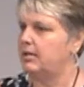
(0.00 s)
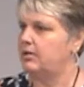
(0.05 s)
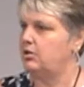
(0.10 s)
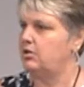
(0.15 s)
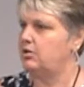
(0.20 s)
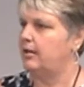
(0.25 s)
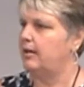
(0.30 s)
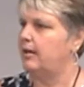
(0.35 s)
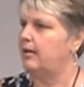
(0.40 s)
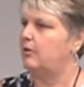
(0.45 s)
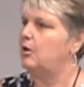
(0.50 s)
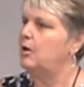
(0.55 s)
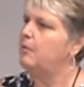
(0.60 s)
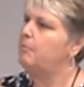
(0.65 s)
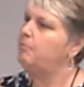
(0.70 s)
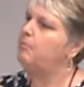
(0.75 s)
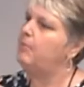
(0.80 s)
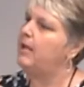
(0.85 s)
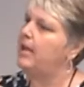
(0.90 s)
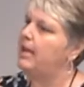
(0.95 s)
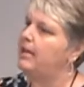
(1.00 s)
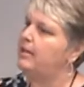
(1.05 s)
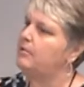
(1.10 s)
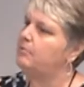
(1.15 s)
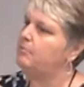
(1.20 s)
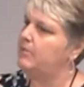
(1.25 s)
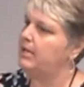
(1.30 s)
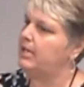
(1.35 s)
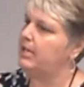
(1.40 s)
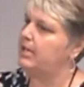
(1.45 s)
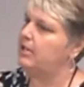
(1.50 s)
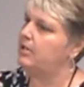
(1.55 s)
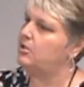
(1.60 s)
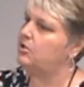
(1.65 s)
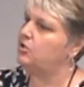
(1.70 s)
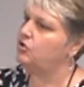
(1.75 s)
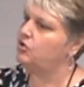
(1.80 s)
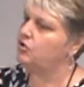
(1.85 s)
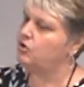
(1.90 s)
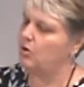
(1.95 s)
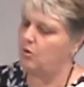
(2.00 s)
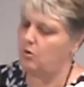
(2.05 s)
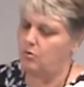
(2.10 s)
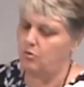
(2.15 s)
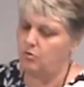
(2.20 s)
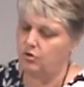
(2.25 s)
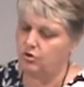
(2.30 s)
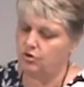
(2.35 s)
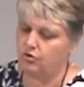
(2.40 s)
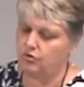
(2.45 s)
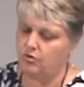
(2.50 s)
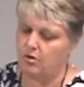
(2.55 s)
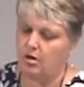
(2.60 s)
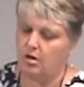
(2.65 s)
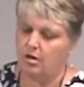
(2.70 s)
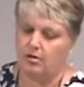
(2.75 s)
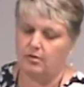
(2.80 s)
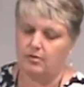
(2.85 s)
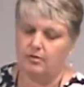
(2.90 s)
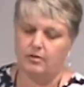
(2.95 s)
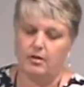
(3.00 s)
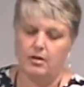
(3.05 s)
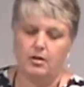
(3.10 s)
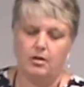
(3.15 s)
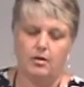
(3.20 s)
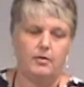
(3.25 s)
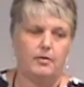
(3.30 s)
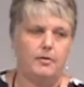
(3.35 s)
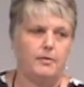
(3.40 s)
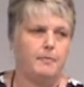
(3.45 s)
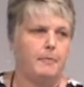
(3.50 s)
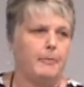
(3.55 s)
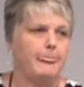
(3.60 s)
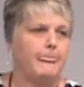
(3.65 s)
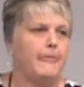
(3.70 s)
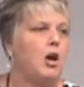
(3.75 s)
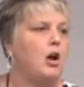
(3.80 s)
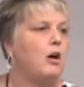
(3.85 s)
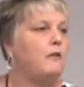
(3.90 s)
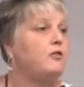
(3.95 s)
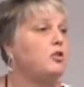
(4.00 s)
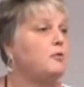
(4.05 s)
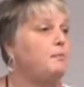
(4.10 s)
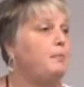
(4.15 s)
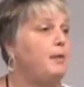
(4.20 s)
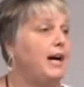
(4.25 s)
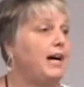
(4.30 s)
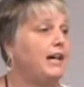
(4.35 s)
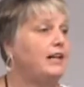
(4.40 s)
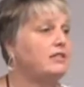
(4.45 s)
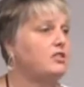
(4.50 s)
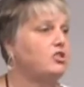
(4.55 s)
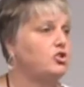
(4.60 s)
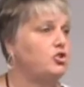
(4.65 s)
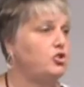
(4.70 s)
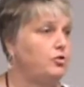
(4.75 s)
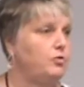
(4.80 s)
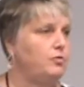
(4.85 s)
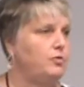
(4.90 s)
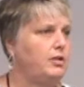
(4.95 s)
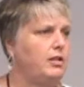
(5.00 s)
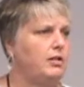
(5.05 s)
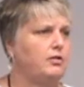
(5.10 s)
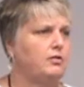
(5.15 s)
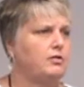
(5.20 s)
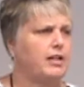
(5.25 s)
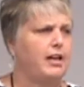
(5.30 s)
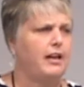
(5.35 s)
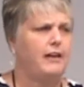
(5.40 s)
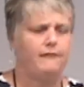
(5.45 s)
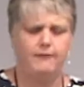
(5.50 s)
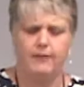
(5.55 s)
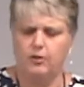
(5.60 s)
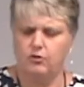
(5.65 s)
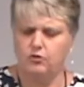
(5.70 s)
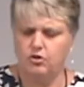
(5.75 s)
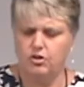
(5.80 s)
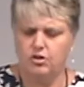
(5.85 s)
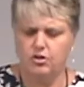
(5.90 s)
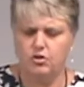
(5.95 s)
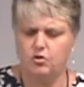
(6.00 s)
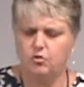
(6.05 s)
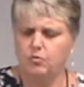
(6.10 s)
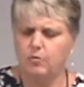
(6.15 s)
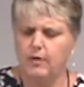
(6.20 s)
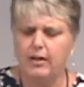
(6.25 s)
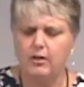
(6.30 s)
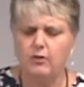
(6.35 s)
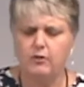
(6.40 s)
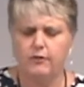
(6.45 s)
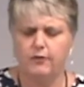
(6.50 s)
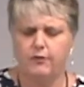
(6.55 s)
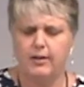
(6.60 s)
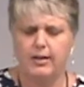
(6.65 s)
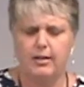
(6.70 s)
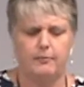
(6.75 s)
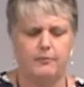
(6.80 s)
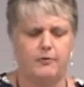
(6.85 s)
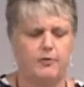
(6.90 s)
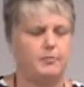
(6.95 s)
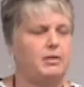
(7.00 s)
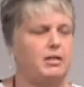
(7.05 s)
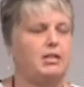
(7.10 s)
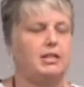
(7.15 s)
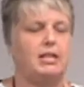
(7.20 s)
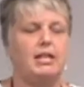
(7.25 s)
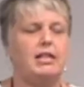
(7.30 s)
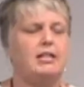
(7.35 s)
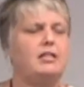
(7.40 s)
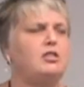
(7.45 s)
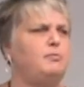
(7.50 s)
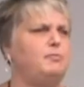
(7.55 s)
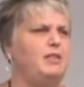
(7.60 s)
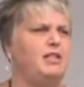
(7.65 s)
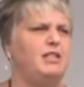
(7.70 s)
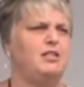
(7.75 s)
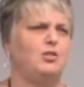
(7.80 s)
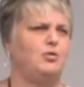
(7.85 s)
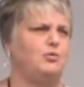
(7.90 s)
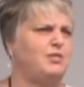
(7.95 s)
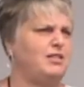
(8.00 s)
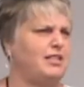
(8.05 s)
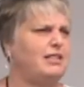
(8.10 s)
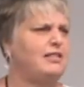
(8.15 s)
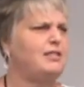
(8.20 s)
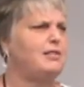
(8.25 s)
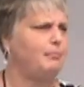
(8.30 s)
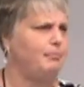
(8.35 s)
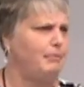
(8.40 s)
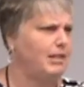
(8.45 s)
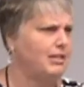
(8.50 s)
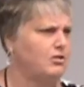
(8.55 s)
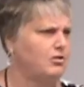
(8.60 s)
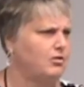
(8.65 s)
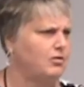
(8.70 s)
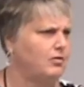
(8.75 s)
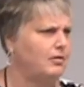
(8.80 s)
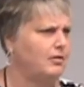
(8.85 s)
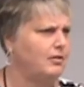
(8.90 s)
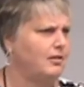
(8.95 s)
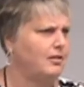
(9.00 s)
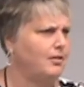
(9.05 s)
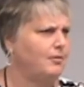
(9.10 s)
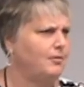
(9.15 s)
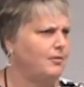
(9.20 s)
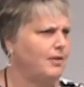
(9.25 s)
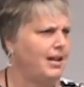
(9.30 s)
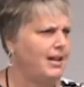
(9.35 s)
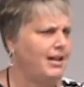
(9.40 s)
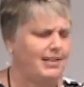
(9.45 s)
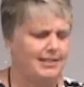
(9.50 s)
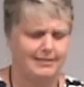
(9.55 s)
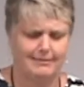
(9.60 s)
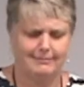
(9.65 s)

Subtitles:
shell made me so strong. Over the past 2 years, I have found just greater freedom from the need to be so sentimental, right?